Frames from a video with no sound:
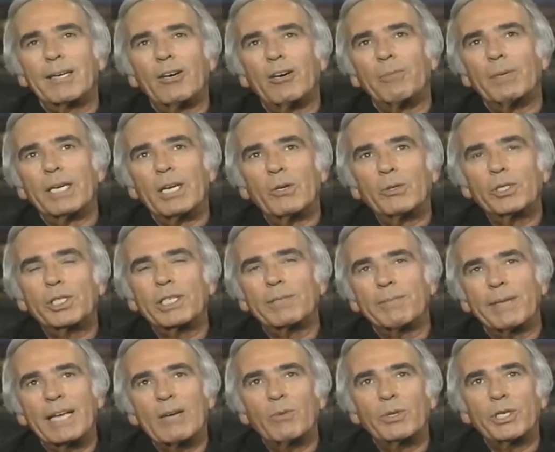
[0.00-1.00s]
at home alone
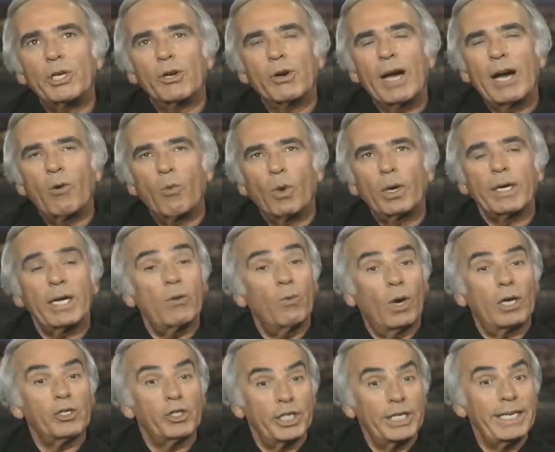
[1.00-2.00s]
some night when you're out working
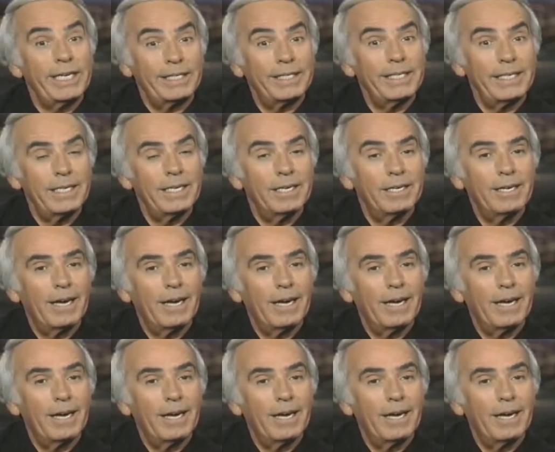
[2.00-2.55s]
watching E.T.